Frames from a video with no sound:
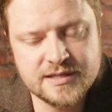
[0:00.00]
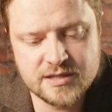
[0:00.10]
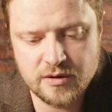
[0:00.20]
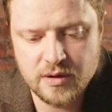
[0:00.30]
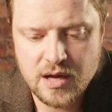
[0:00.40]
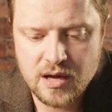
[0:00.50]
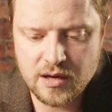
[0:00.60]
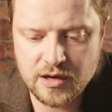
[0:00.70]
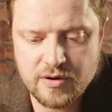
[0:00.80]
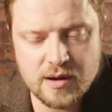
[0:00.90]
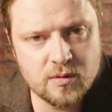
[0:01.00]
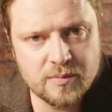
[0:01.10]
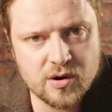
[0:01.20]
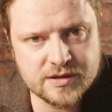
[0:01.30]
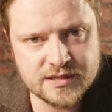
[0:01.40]
So an incredible
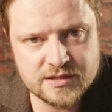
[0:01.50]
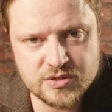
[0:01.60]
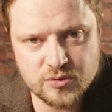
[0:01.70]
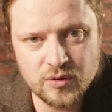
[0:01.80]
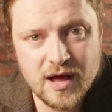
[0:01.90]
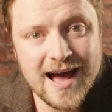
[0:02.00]
marketing tool,